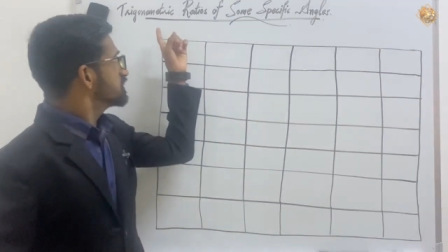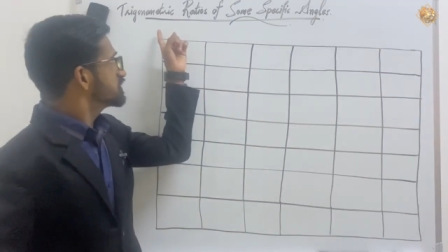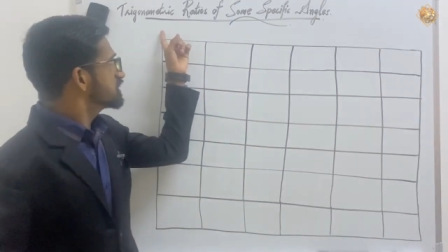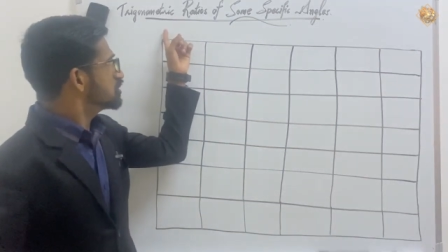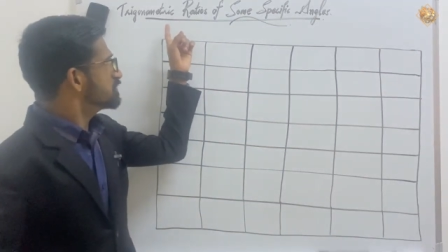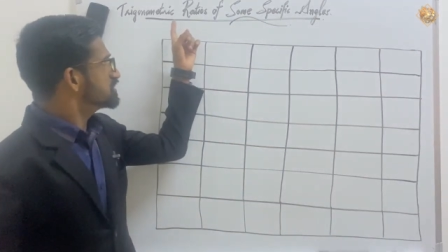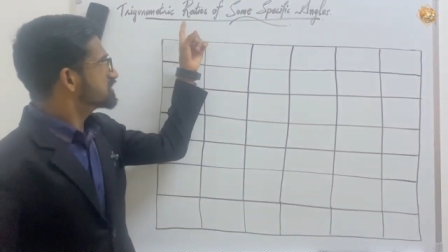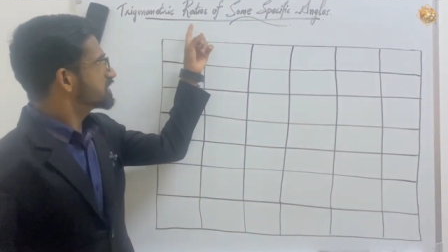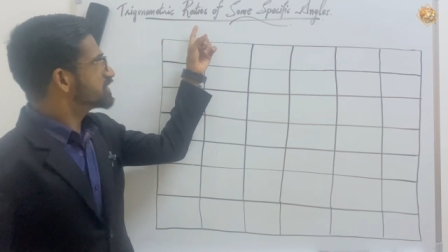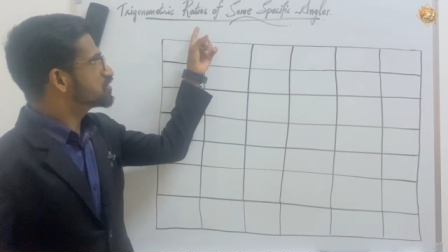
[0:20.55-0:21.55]

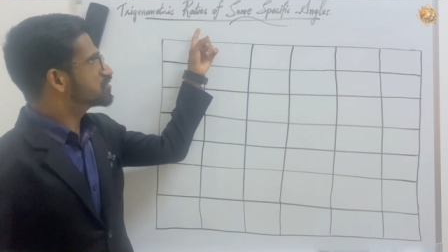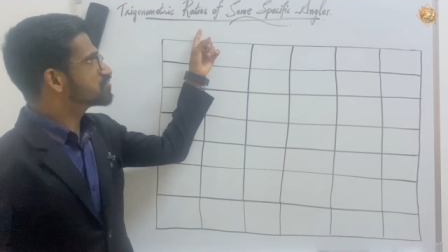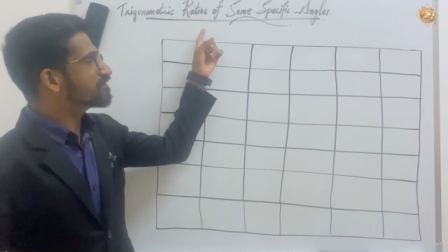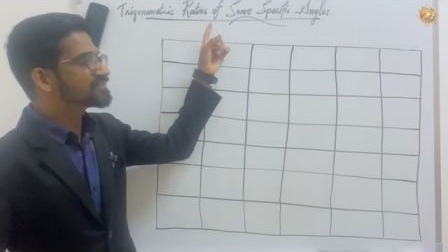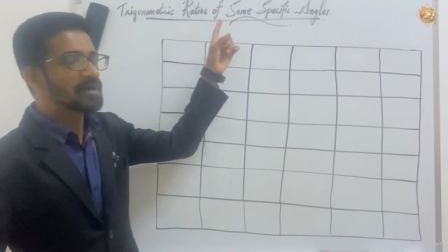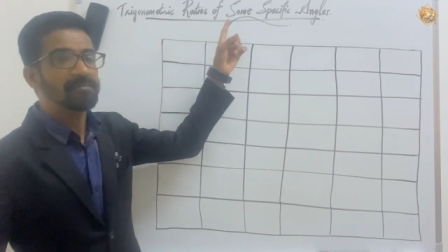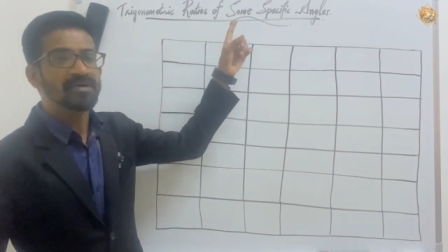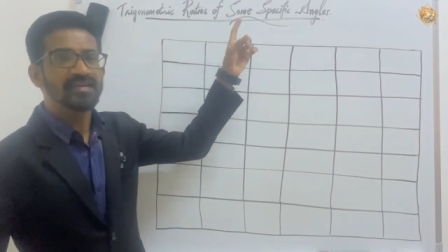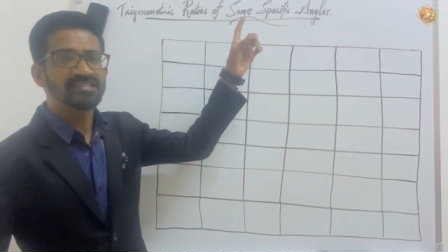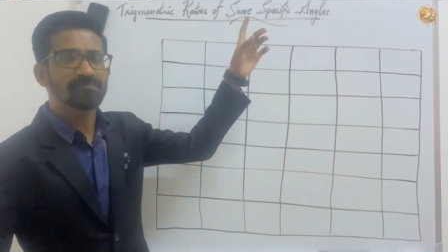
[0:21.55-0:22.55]
trigonometric ratios of
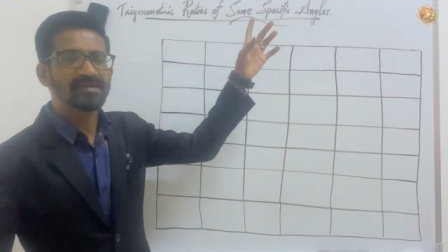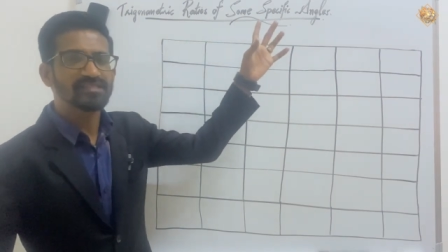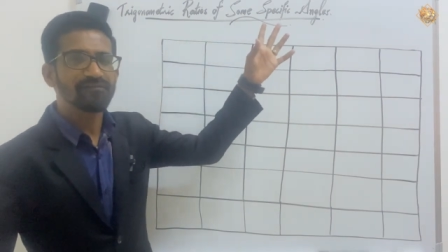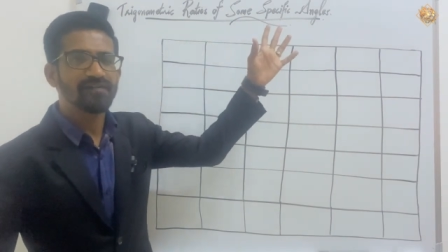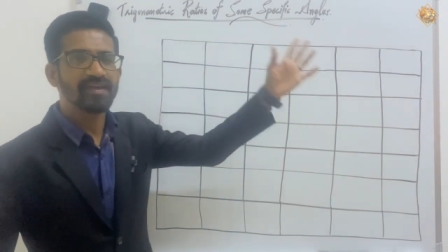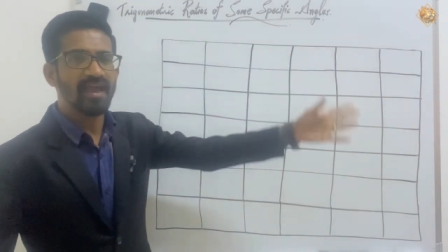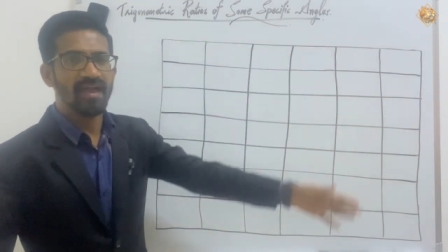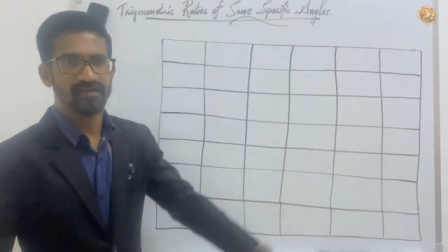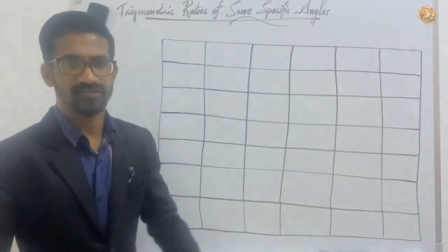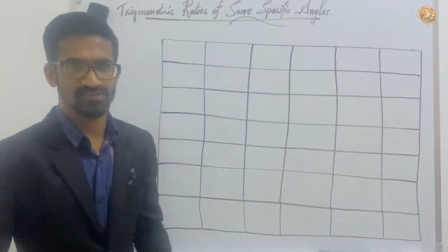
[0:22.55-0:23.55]
some specific
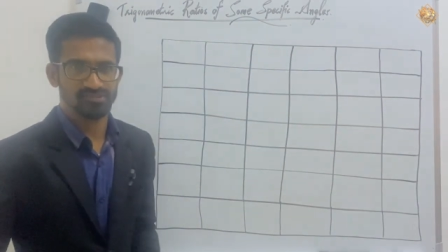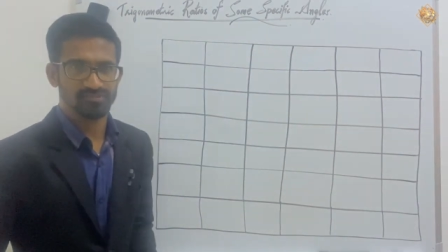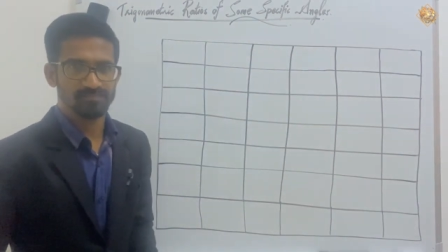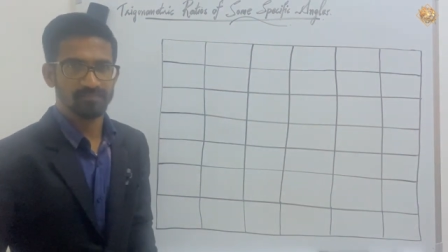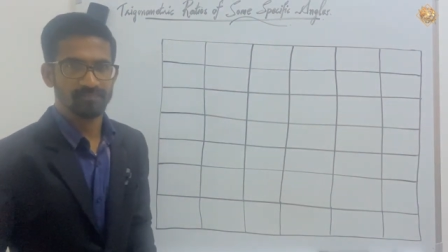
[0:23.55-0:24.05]
angles.